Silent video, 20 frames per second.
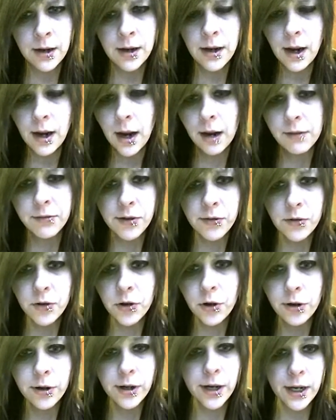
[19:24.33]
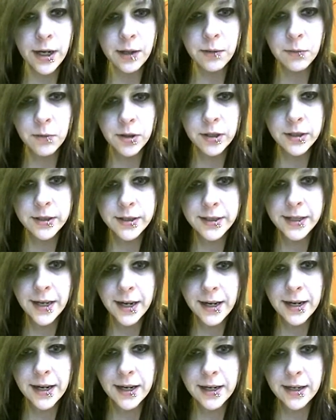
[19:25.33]
I've never heard anyone say
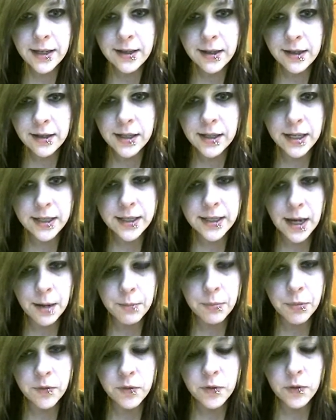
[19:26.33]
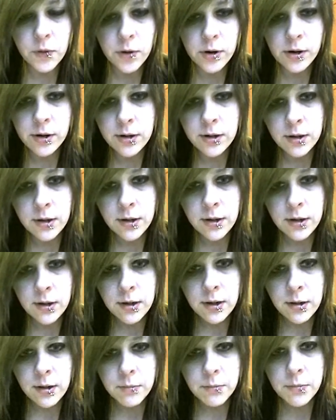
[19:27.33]
anything like that before.
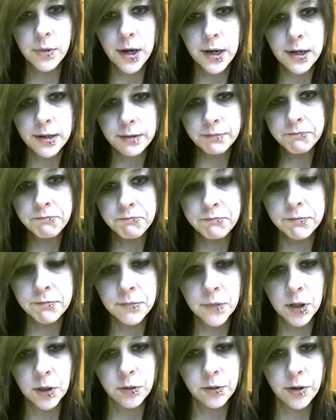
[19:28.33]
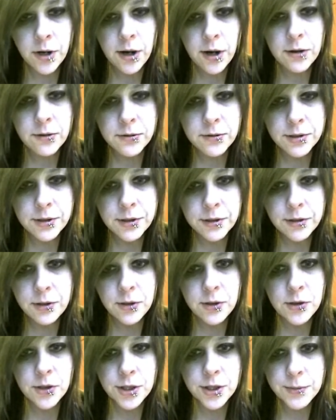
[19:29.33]
But, who knows? You
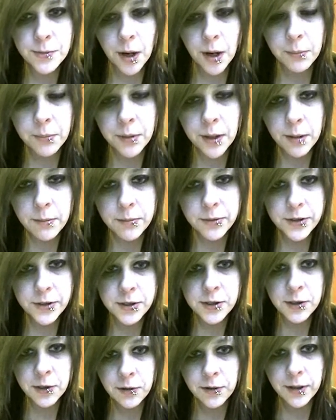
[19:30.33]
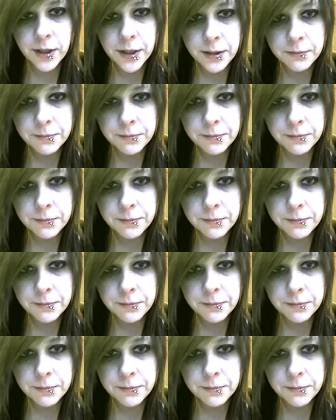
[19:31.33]
just might be able to do it.